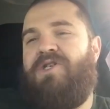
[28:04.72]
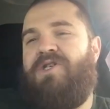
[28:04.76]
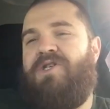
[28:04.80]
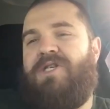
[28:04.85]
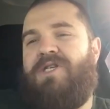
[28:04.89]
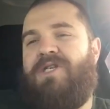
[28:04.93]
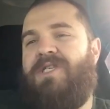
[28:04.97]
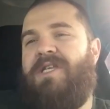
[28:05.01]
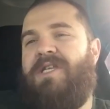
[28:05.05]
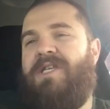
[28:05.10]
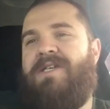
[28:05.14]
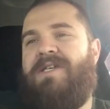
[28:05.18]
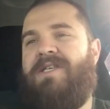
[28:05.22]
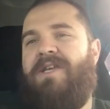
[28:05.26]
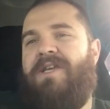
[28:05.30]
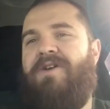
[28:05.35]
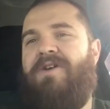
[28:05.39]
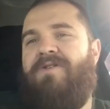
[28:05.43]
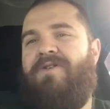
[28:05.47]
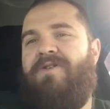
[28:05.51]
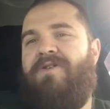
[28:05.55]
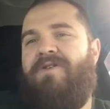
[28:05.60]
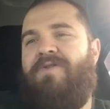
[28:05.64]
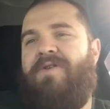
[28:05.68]
any logistics
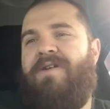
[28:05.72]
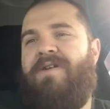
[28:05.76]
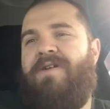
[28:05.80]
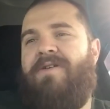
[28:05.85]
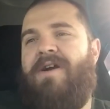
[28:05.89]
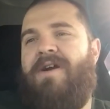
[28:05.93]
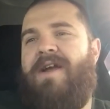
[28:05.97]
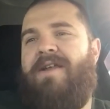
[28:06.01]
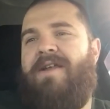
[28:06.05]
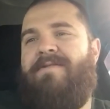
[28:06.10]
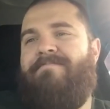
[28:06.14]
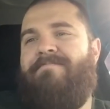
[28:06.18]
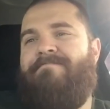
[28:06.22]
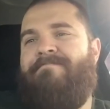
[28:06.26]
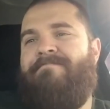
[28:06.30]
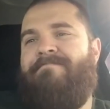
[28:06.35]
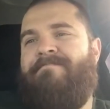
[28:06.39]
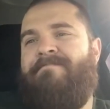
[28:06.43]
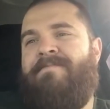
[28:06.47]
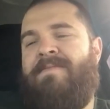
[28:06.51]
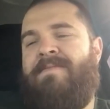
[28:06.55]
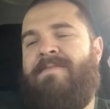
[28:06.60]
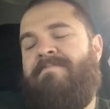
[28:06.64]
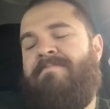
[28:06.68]
that you're doing, right?
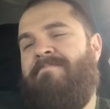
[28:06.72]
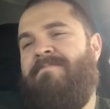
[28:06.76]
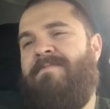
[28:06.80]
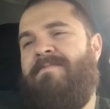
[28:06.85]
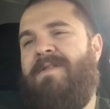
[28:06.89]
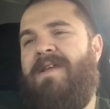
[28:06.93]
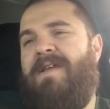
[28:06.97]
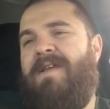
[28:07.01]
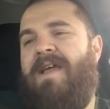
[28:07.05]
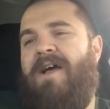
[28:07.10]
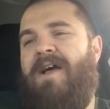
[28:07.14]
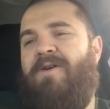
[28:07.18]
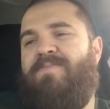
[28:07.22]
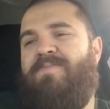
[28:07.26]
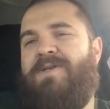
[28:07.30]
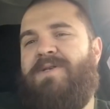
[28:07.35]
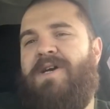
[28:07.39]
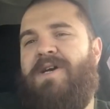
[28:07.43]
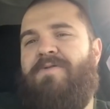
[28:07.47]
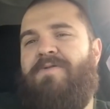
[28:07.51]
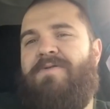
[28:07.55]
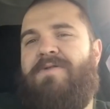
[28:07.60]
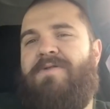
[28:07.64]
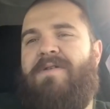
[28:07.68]

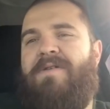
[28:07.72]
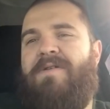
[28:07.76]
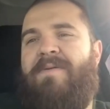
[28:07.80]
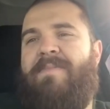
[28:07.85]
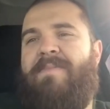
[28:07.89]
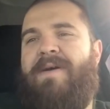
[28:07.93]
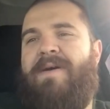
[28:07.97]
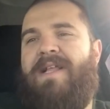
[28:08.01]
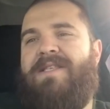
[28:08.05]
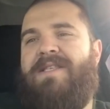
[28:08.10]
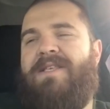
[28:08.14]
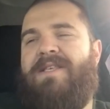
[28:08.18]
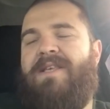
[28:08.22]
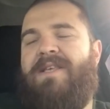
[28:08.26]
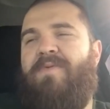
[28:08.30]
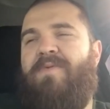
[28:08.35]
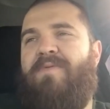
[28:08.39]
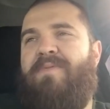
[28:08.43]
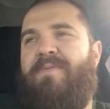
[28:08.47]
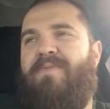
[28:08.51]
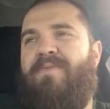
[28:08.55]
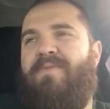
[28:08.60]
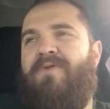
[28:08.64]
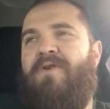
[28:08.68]
Helps out
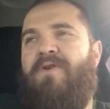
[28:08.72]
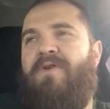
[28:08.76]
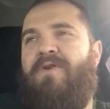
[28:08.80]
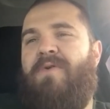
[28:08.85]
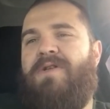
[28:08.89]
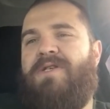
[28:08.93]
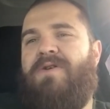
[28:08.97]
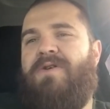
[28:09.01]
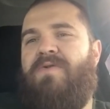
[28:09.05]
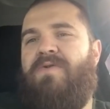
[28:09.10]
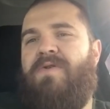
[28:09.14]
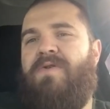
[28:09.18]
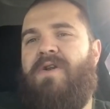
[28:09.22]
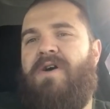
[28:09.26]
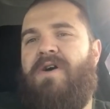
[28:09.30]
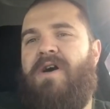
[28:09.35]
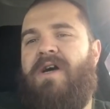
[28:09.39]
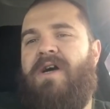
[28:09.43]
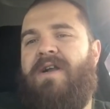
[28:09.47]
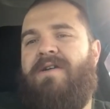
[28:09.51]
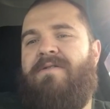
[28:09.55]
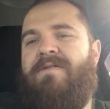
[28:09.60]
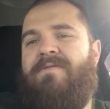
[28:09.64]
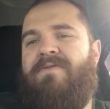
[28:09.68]
immensely when people know what's
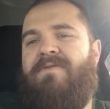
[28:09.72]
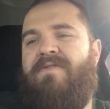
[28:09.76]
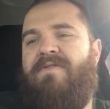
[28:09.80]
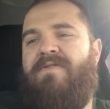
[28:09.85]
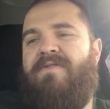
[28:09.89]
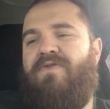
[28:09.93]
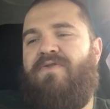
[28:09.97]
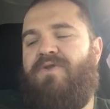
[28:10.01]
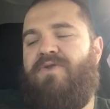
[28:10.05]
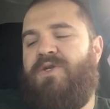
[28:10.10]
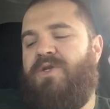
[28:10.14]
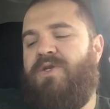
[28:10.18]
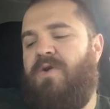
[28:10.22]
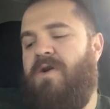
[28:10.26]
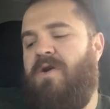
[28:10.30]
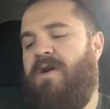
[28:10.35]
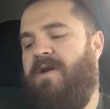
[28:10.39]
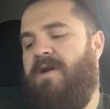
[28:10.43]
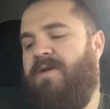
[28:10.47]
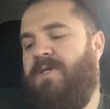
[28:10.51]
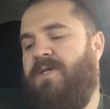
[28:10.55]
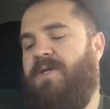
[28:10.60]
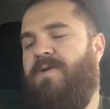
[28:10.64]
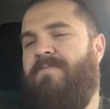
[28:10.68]
going on, the full
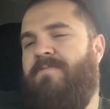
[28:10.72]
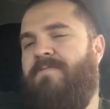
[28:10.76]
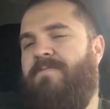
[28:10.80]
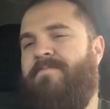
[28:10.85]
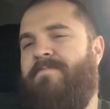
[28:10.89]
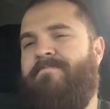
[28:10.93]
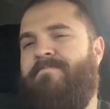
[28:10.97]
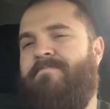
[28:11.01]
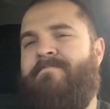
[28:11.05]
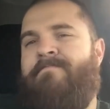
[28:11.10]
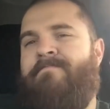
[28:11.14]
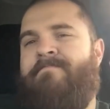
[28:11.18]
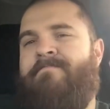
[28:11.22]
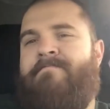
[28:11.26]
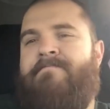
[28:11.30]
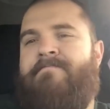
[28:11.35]
story. So